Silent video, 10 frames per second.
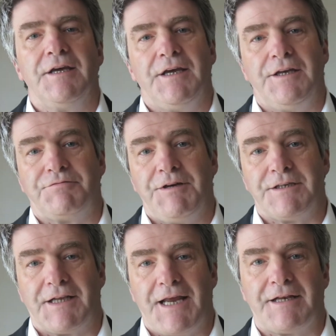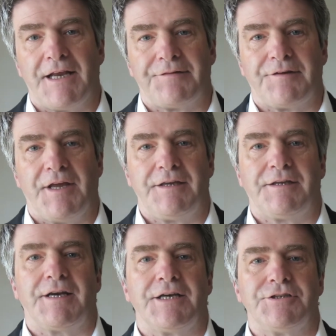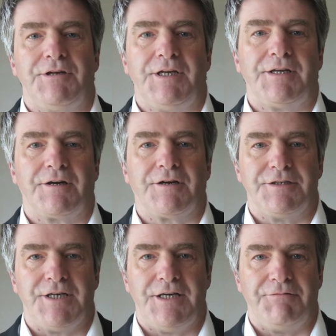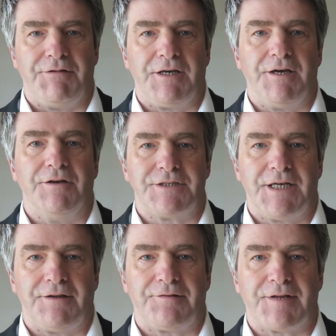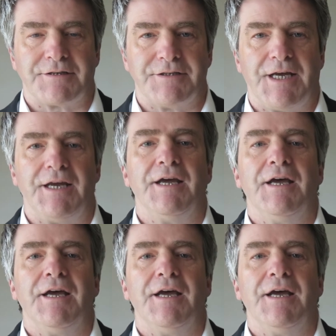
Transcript: He tweeted late last night that actually they're continuing until Saturday.